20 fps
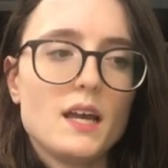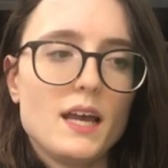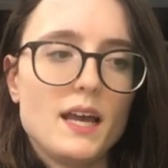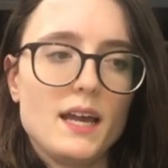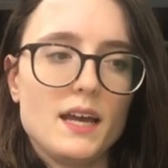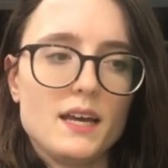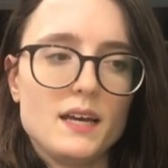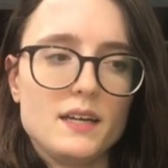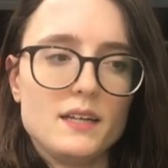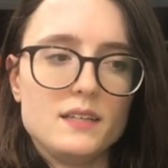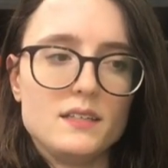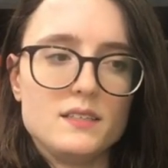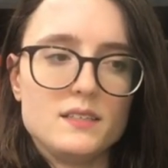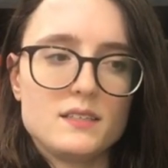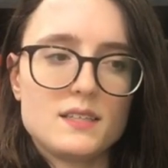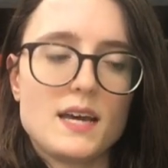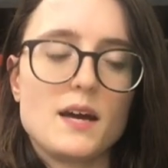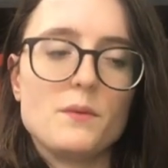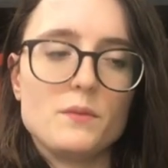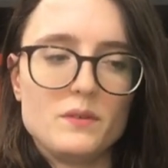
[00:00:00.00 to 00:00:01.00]
and
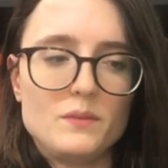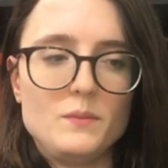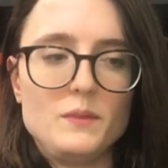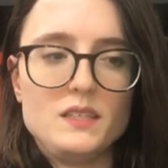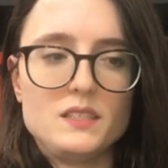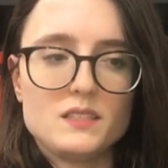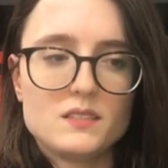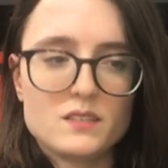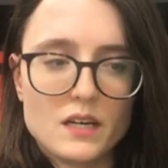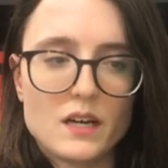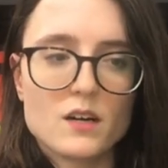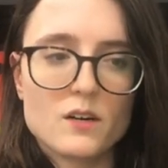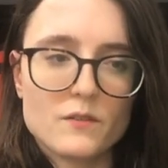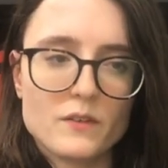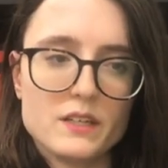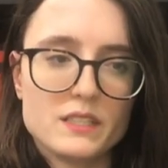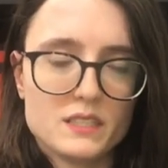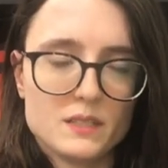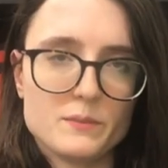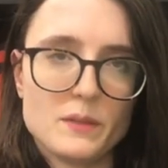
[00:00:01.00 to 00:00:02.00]
that would mean
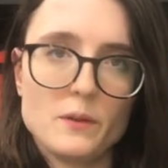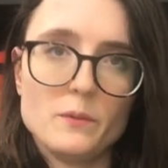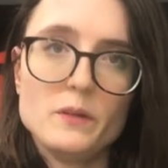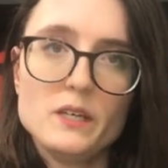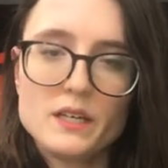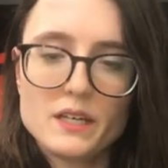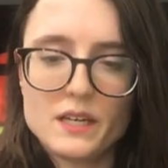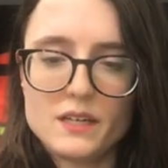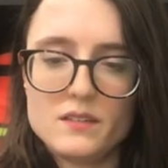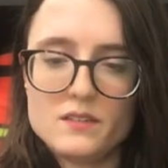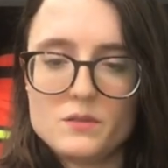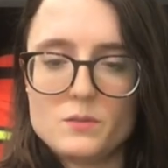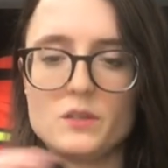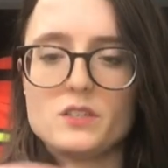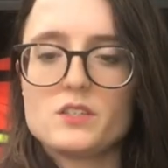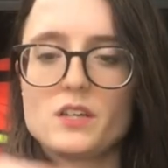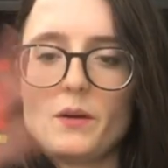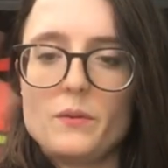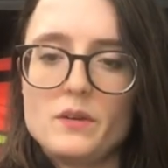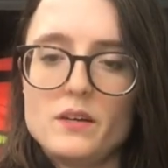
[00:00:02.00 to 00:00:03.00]
sacrificing my weekends,
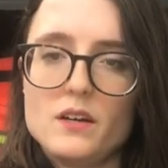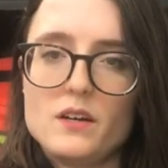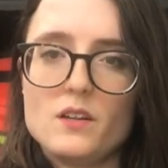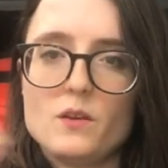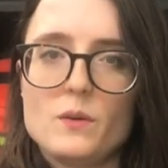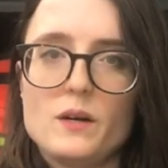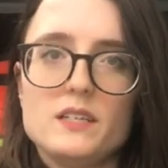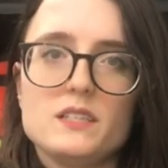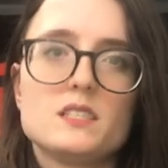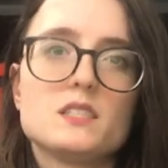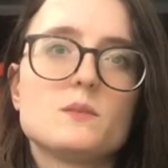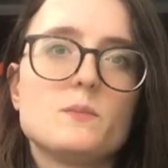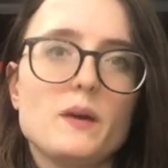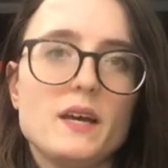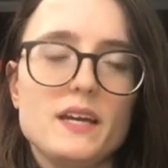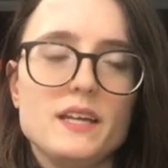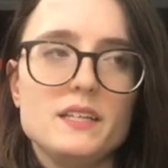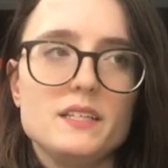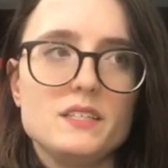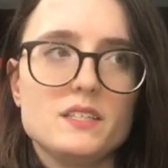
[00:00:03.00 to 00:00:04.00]
which I would otherwise
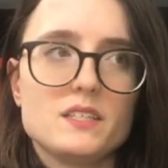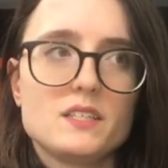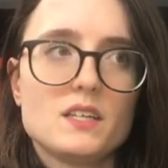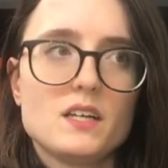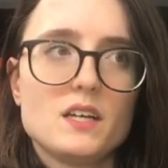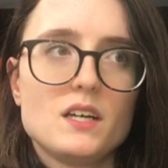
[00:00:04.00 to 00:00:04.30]
spend,